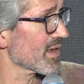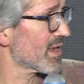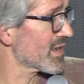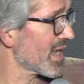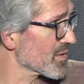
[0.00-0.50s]

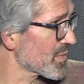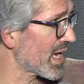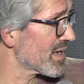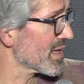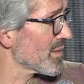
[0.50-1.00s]
and how did we
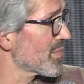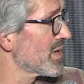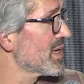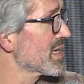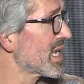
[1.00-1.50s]
end up
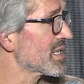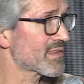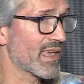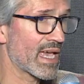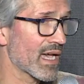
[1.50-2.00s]
getting
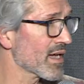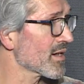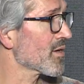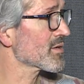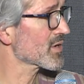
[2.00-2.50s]
to AI
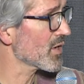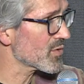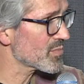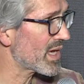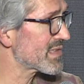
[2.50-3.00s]
art,
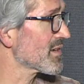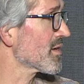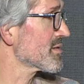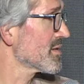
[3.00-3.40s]
code-based art?